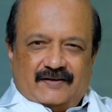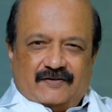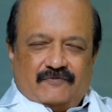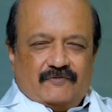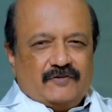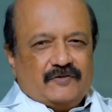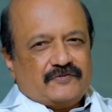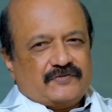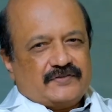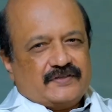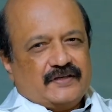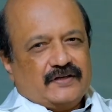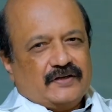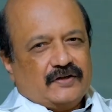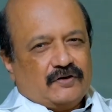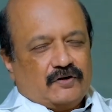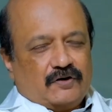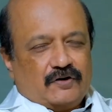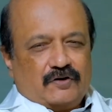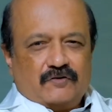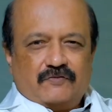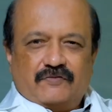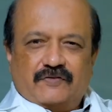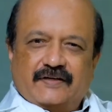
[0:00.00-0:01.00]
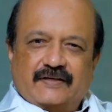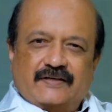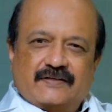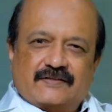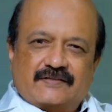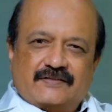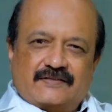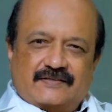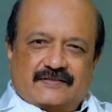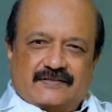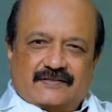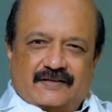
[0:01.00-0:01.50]
We've seen a lot of
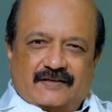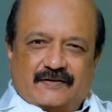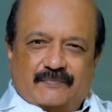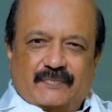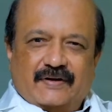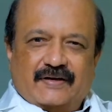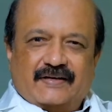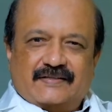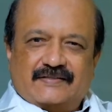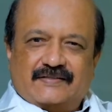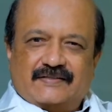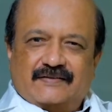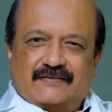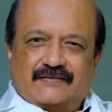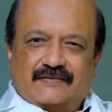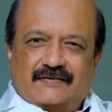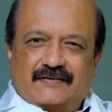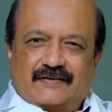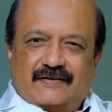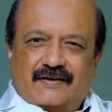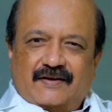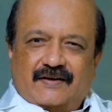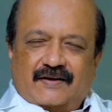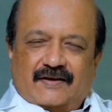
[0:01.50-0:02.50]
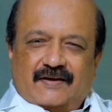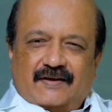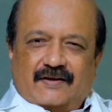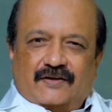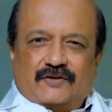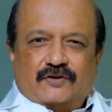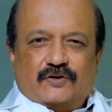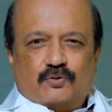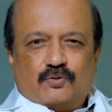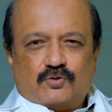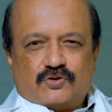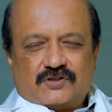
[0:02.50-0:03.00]
leaders in medicine.
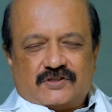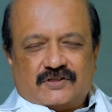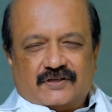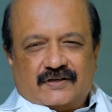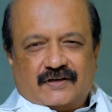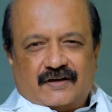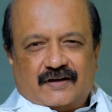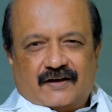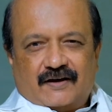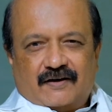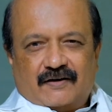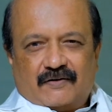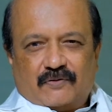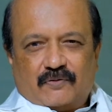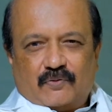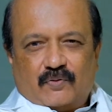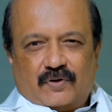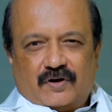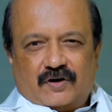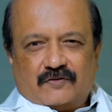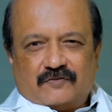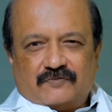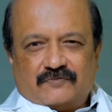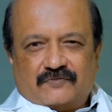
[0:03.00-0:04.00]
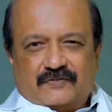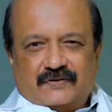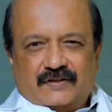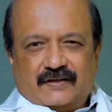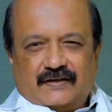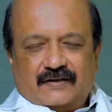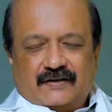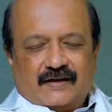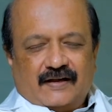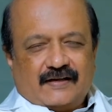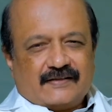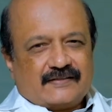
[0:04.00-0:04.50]
You, sir, are one of the
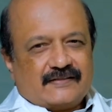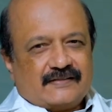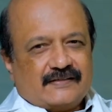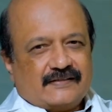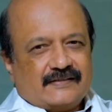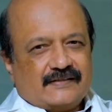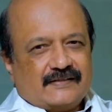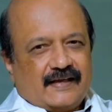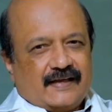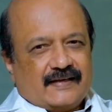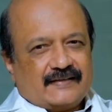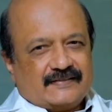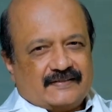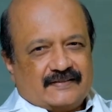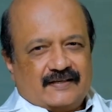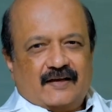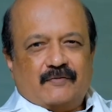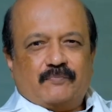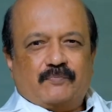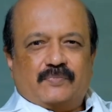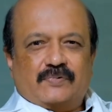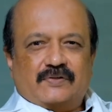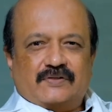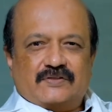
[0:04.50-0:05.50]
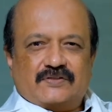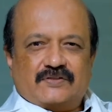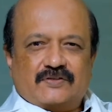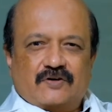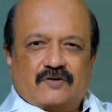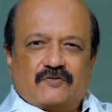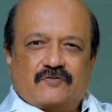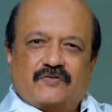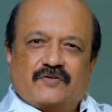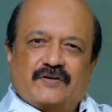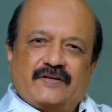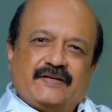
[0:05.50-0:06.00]
classic examples
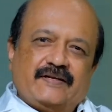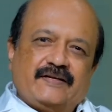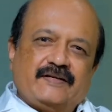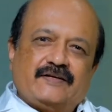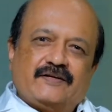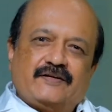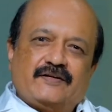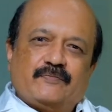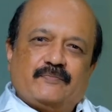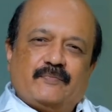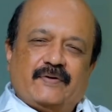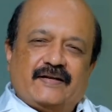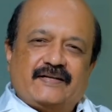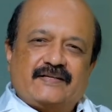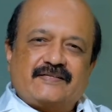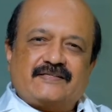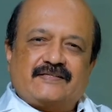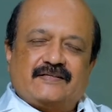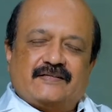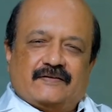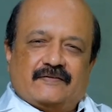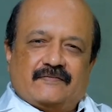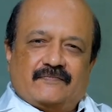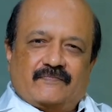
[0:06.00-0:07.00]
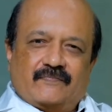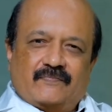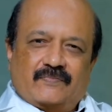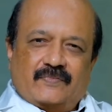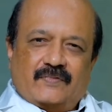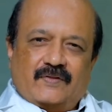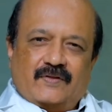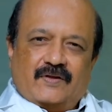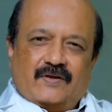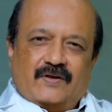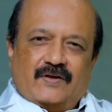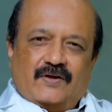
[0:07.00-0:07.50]
of a leader in medicine
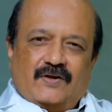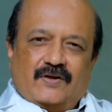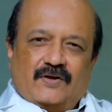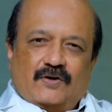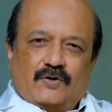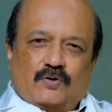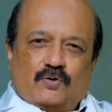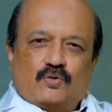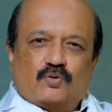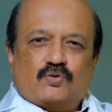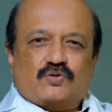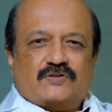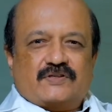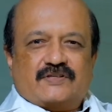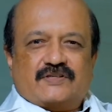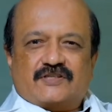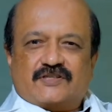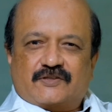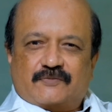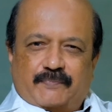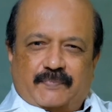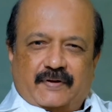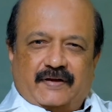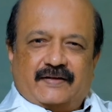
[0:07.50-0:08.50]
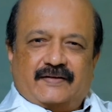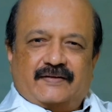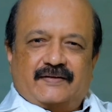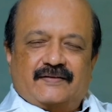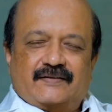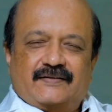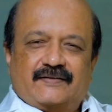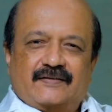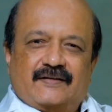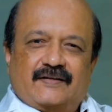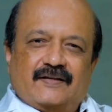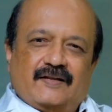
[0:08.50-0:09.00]
who is
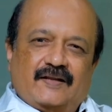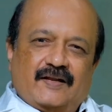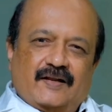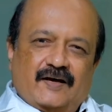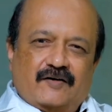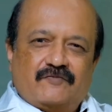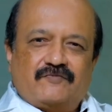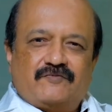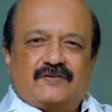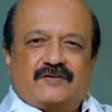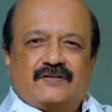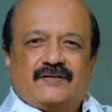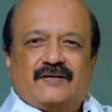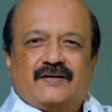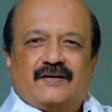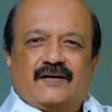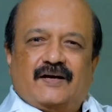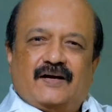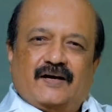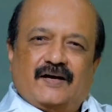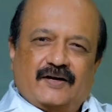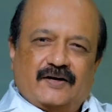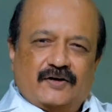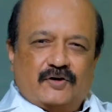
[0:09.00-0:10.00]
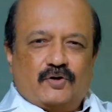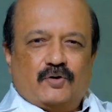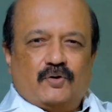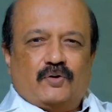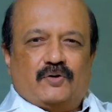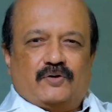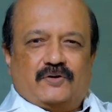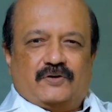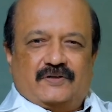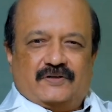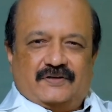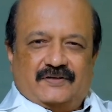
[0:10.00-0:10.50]
respected, loved,
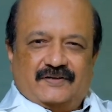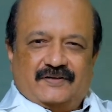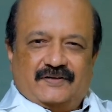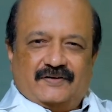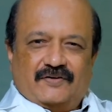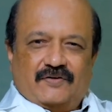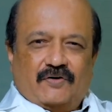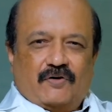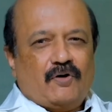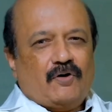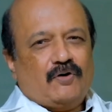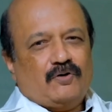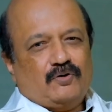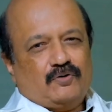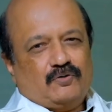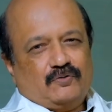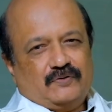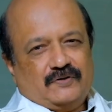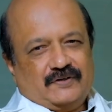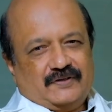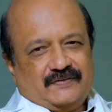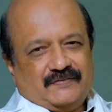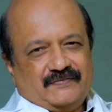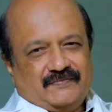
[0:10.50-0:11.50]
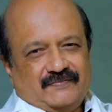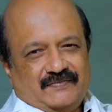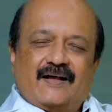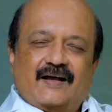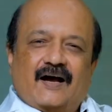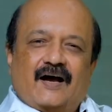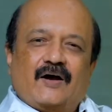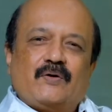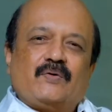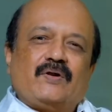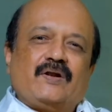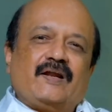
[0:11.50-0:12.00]
adored all over.
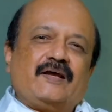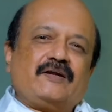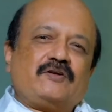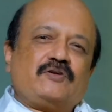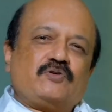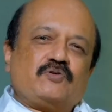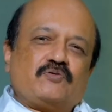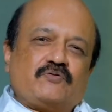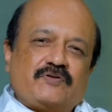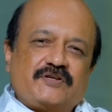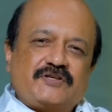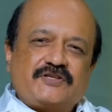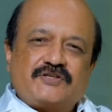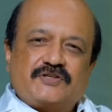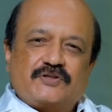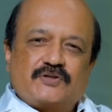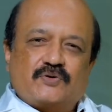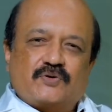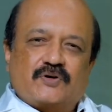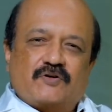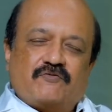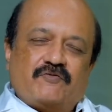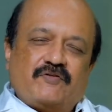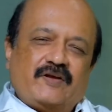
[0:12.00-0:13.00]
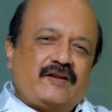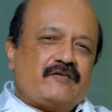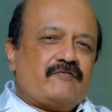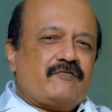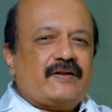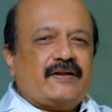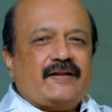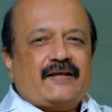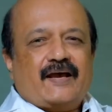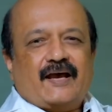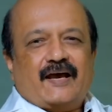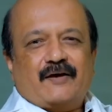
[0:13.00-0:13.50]
I would like to wish you a very,
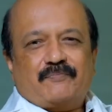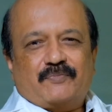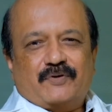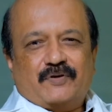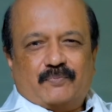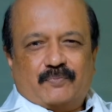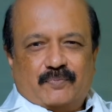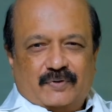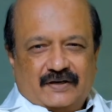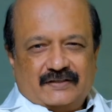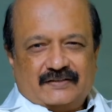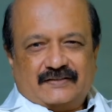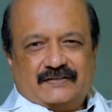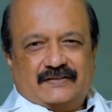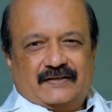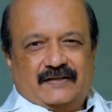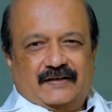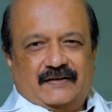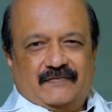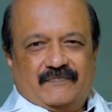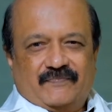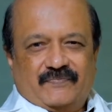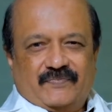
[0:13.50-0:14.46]
very happy birthday.